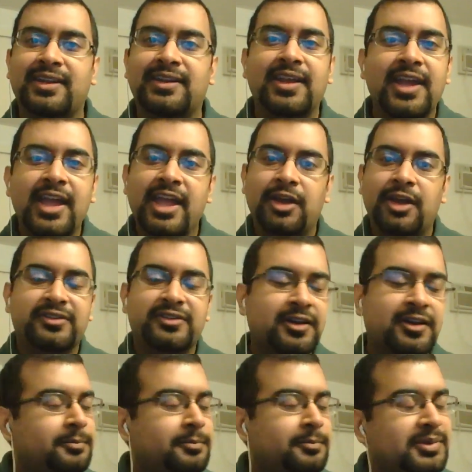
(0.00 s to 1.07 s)
And it was
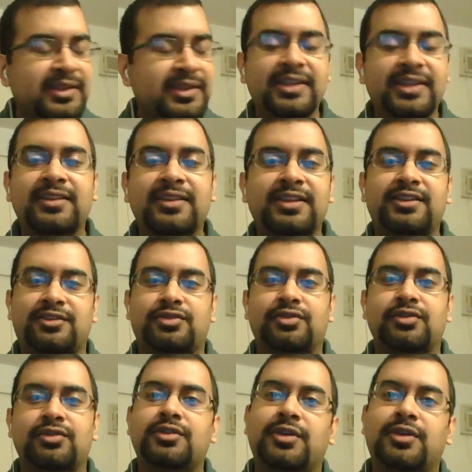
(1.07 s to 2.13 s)
completely
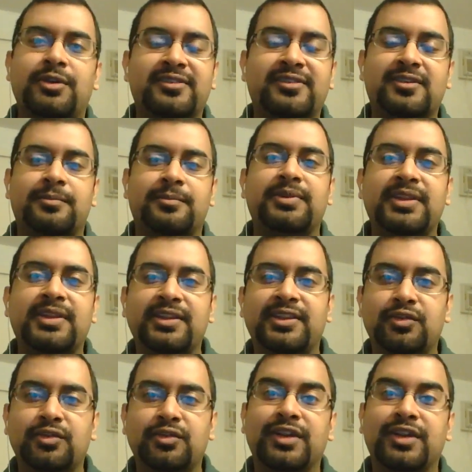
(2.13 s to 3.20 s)
true. It was
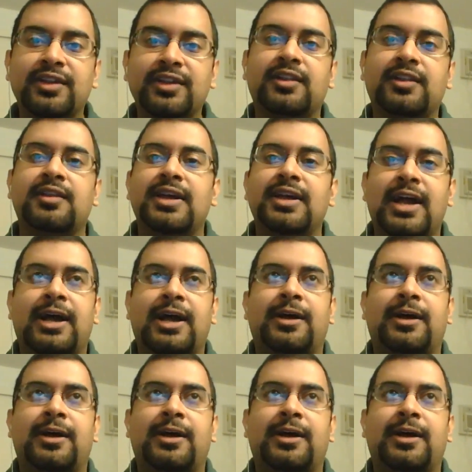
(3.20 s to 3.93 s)
completely real.